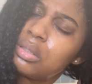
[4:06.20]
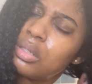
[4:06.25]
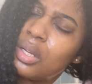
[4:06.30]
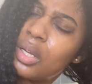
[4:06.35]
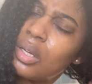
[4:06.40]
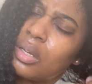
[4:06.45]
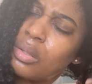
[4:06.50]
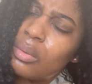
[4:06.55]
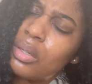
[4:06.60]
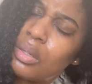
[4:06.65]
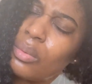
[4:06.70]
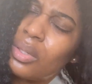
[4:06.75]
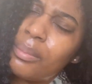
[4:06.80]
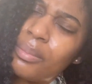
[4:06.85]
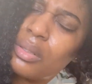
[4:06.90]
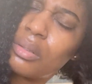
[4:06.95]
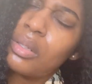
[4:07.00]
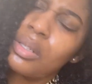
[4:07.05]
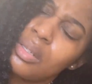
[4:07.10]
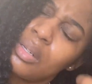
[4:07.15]
in my
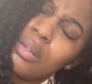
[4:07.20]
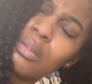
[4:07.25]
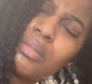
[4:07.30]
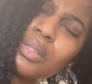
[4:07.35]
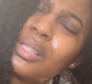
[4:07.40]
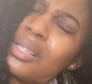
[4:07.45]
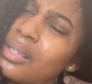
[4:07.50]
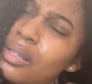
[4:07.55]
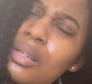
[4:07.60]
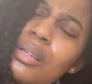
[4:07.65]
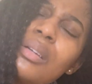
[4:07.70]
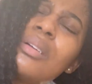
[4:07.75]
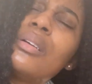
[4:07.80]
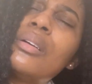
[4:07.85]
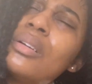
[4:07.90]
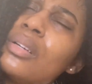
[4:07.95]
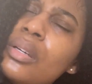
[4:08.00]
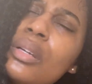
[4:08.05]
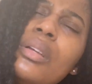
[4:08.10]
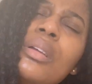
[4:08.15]
conditioner for about
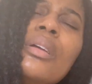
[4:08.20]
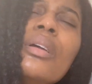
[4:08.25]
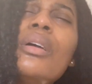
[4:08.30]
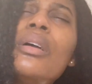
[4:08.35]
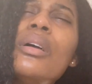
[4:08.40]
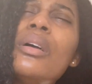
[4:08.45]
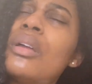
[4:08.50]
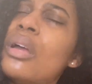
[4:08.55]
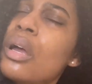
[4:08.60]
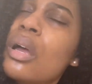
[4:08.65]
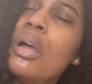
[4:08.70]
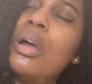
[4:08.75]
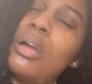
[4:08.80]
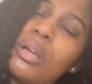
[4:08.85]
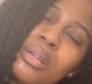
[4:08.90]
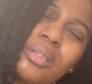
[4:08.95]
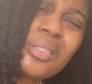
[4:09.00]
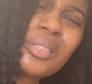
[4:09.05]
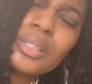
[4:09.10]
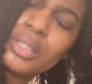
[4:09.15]
five to 10 minutes,
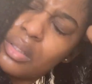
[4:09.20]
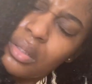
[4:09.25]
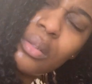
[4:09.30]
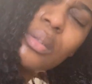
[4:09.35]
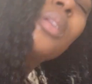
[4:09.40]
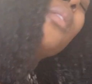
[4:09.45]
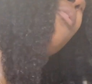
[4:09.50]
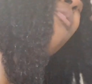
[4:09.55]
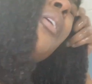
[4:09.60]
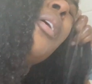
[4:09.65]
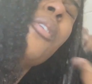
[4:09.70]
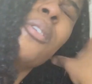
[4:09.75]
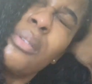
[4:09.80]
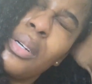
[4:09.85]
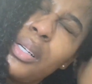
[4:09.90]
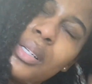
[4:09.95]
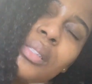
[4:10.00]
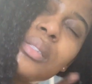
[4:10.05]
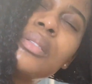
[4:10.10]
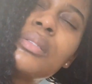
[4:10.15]
I make sure I
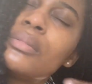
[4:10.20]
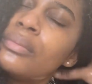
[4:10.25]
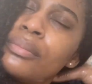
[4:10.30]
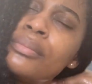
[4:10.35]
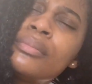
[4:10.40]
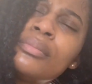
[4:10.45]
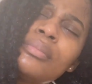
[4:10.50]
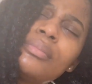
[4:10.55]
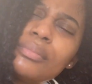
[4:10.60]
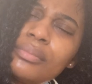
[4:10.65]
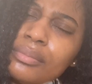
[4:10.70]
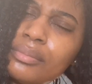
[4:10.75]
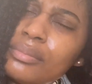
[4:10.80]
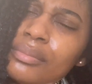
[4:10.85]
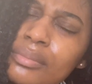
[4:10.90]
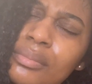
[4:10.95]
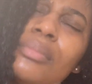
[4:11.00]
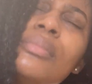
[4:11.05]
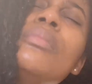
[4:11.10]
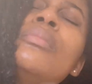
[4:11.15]
thoroughly rinse it out.
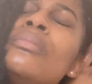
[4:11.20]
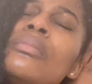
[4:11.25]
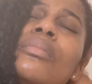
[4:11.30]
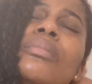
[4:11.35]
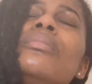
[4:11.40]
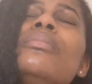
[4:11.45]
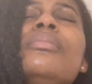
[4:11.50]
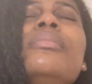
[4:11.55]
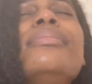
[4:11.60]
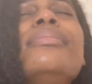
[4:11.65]
In the past,